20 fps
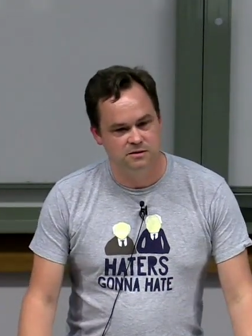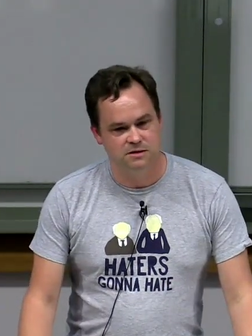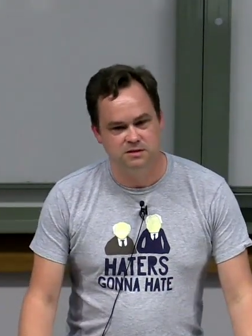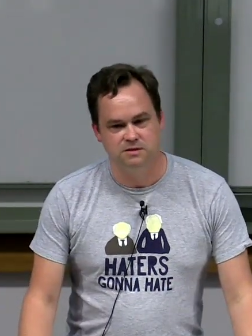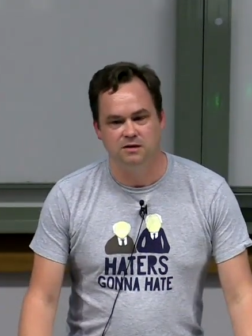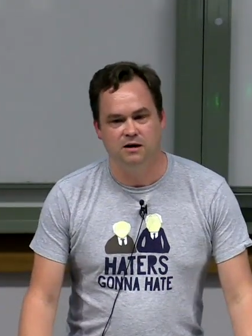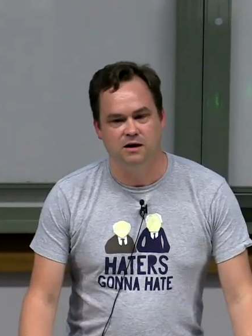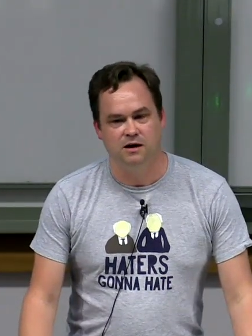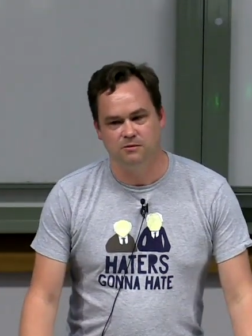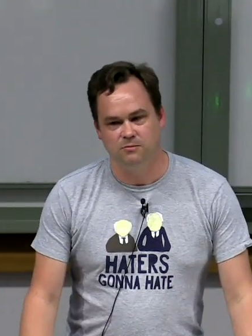
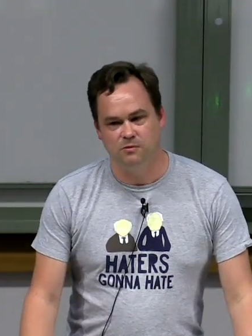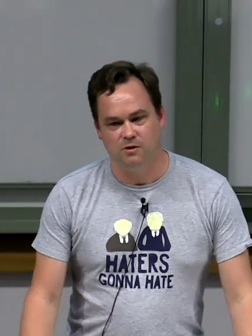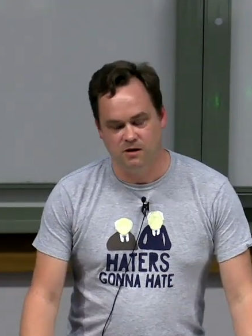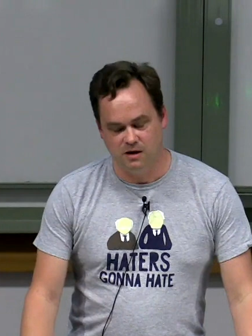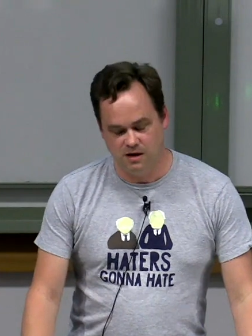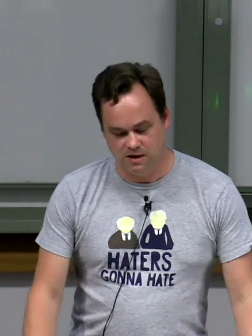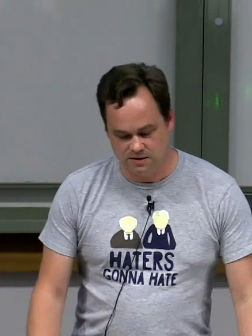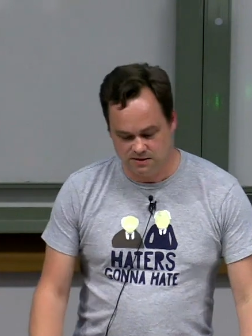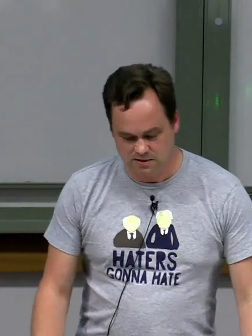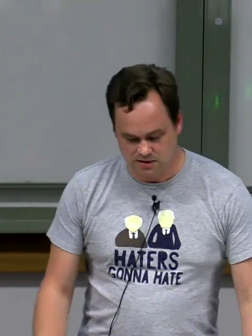design
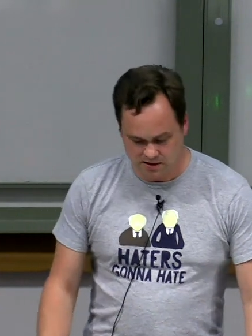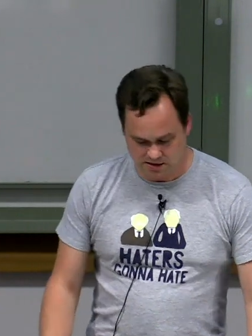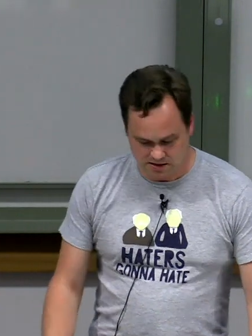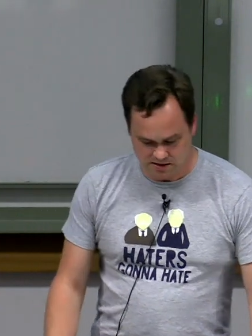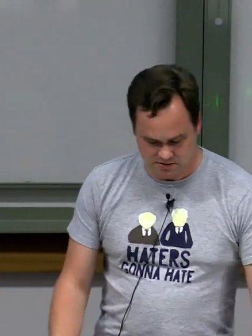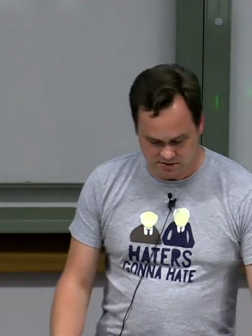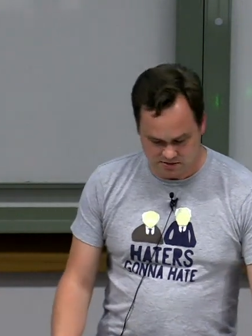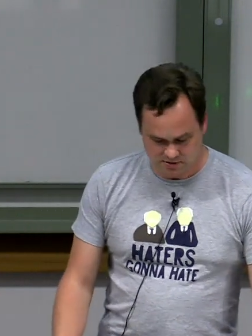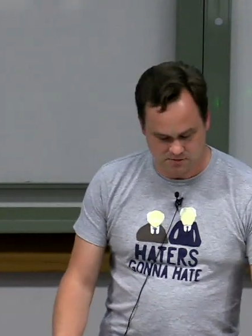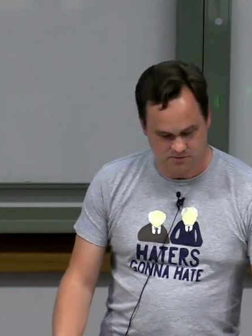wise
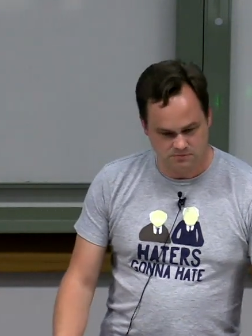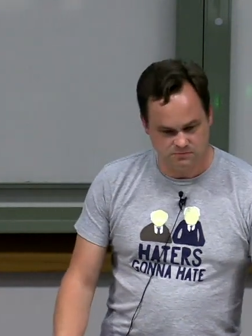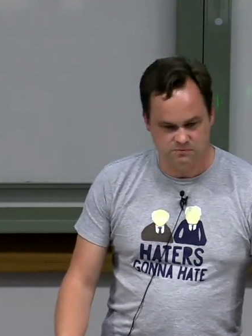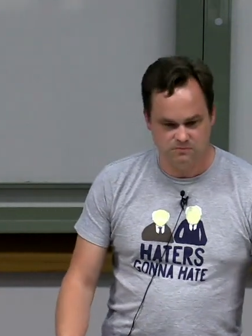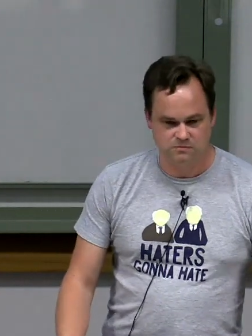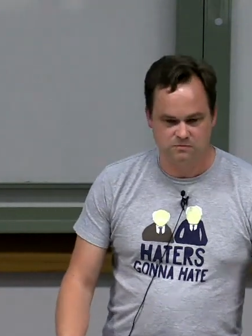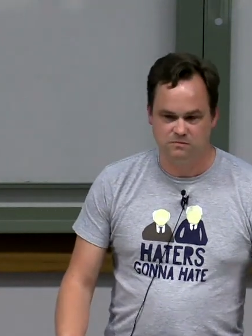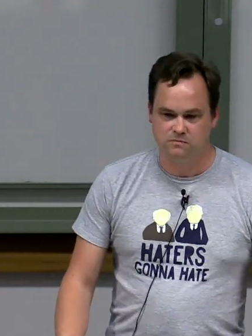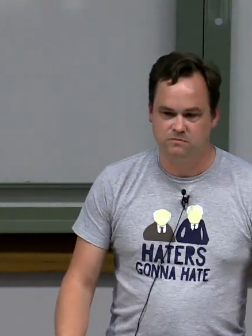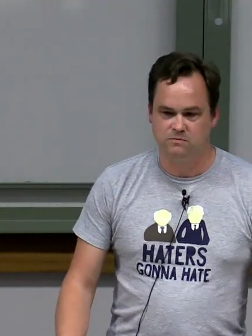as a
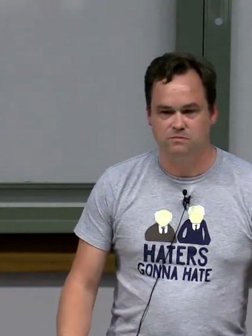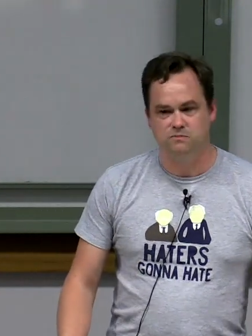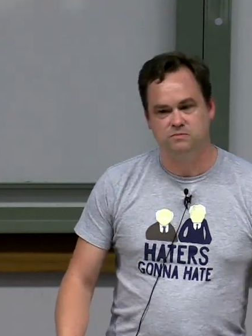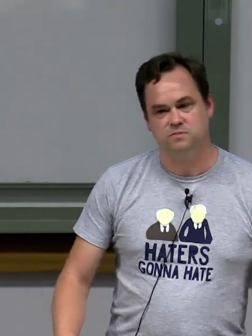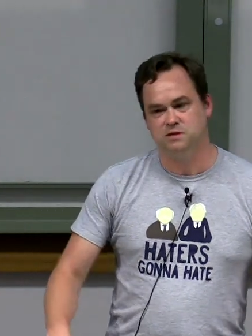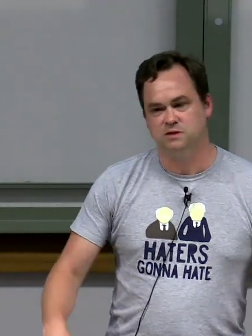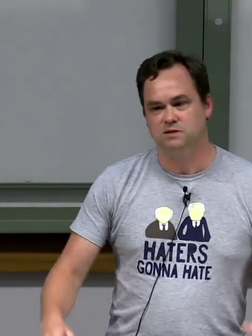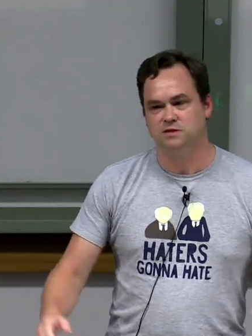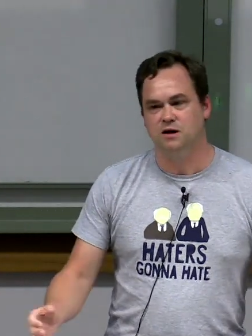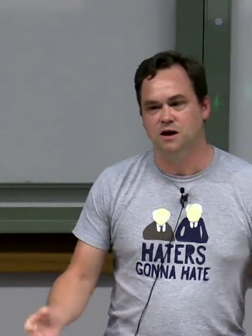
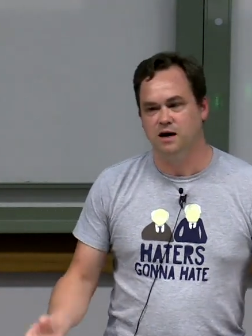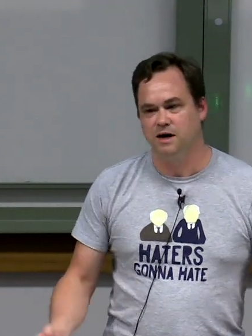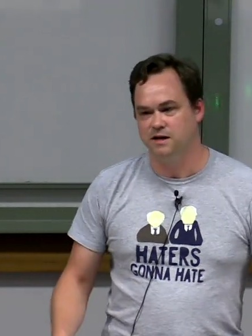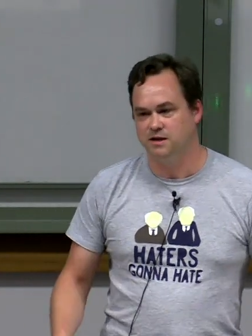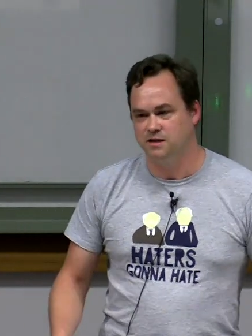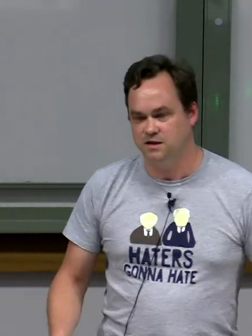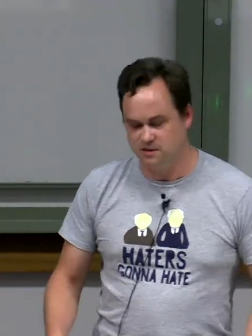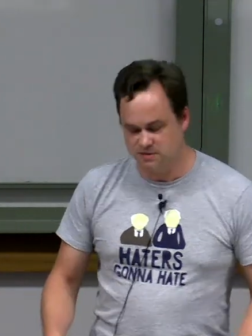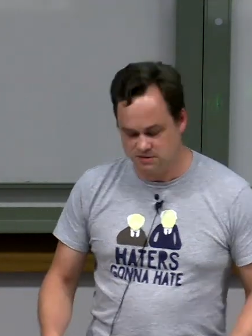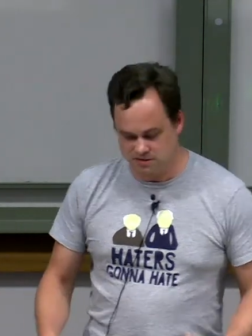
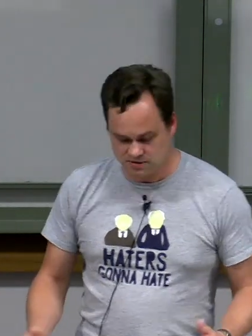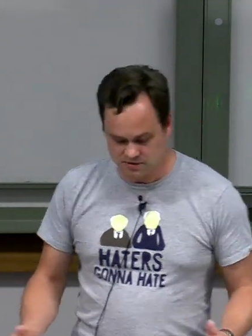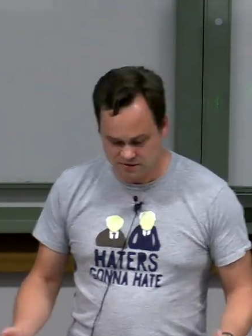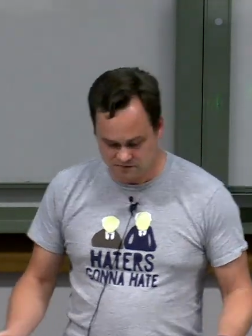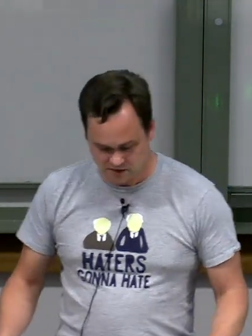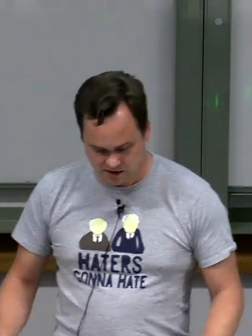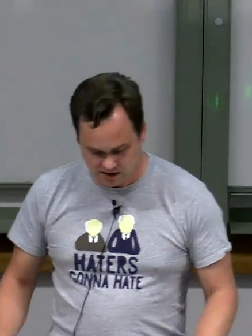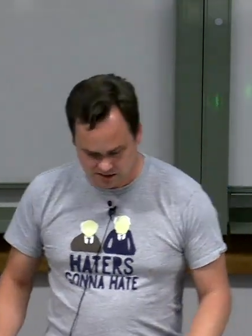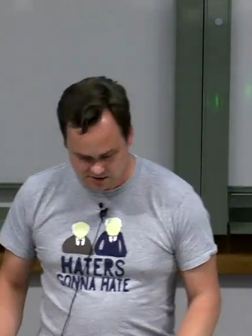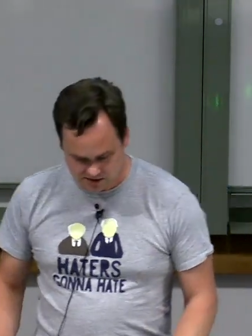society, as a
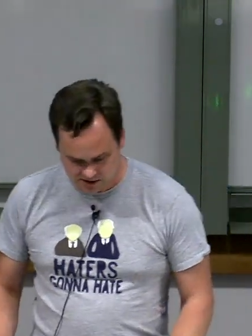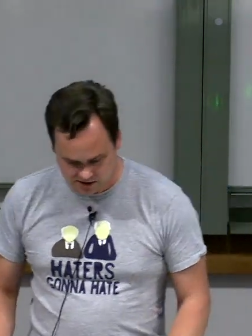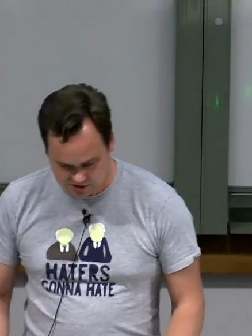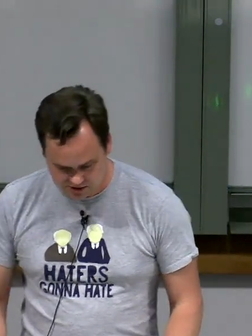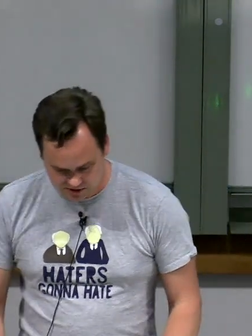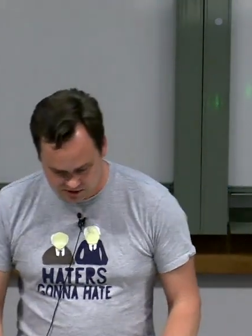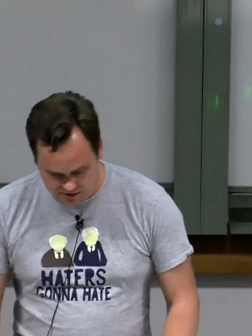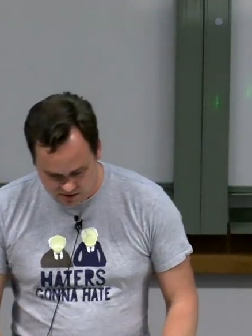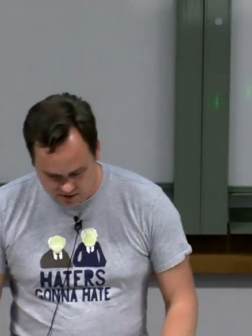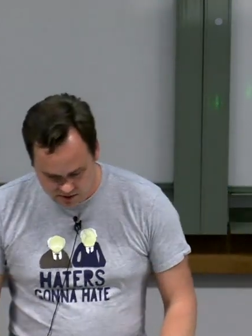
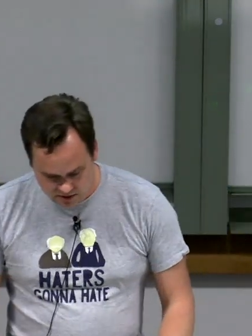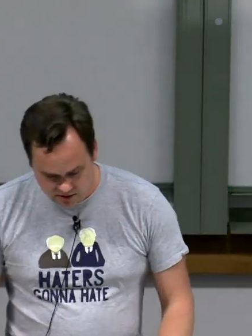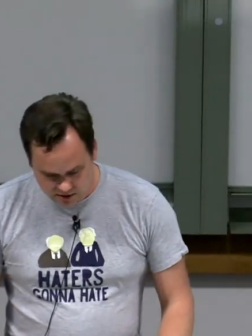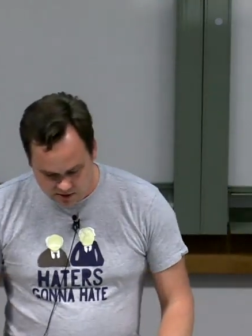civilization.